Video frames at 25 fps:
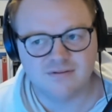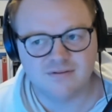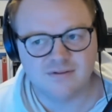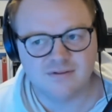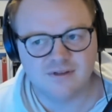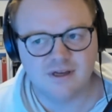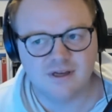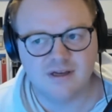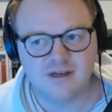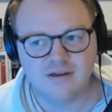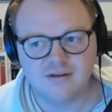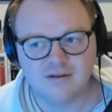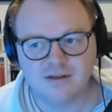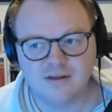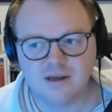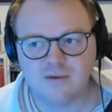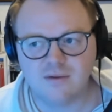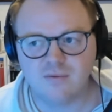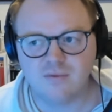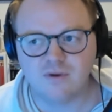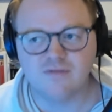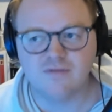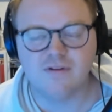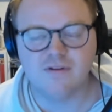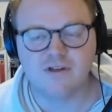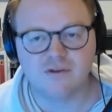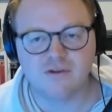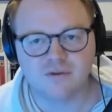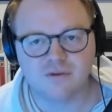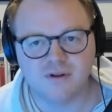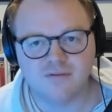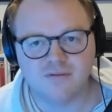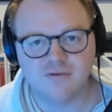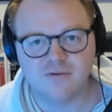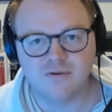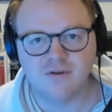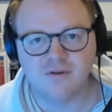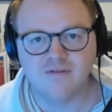Yeah, roughly
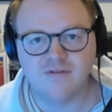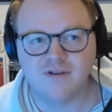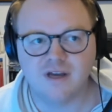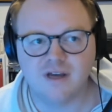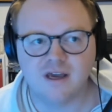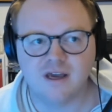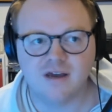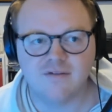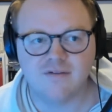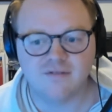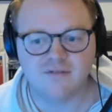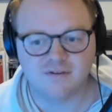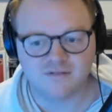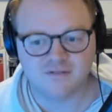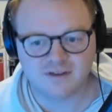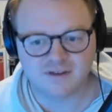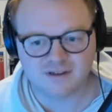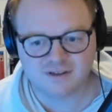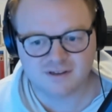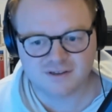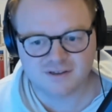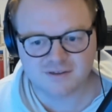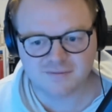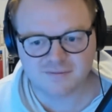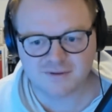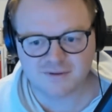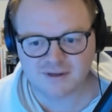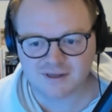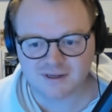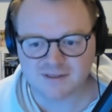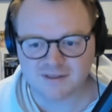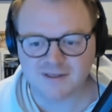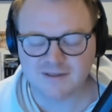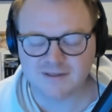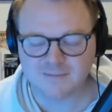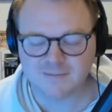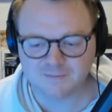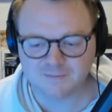12, 12 and a half, I think, something like that.